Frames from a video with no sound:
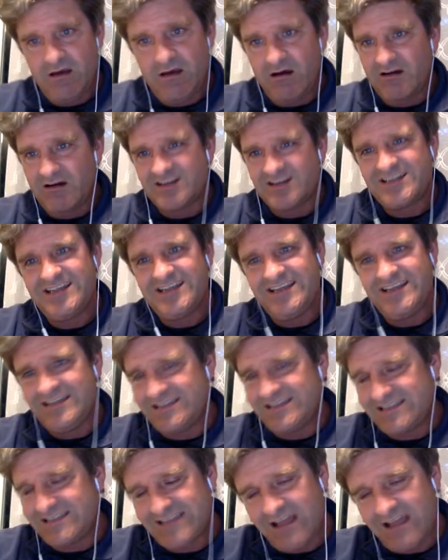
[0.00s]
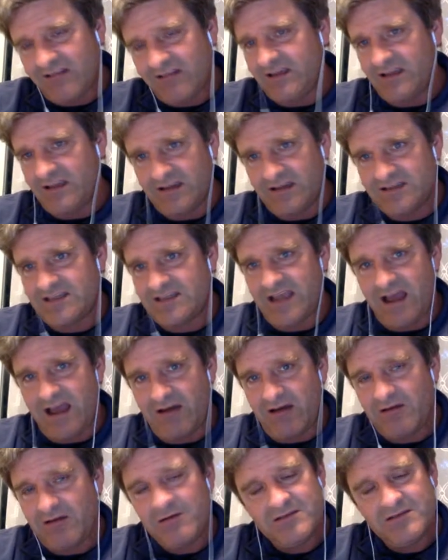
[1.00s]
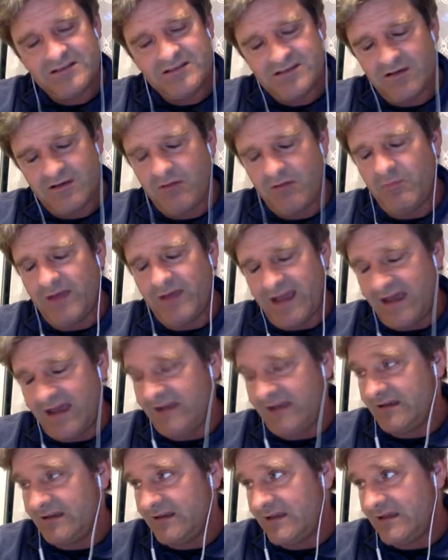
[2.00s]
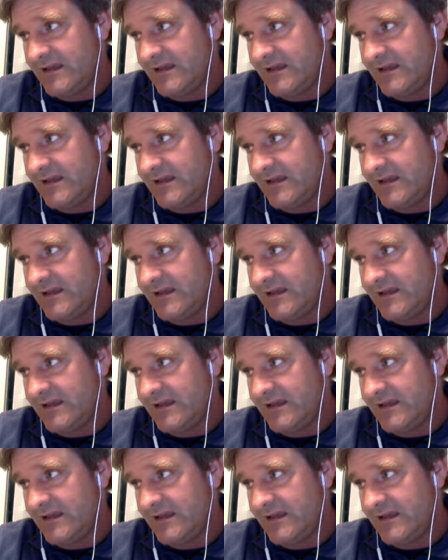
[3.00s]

are he is selling us out so bad.